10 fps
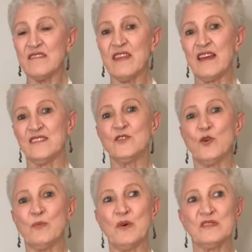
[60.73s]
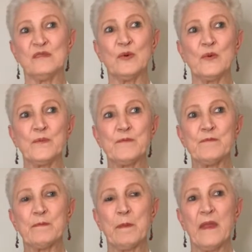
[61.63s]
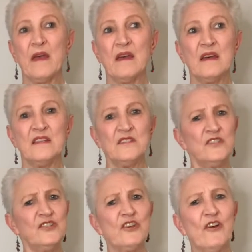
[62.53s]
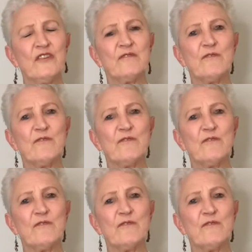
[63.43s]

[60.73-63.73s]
that's not possible. Did you know that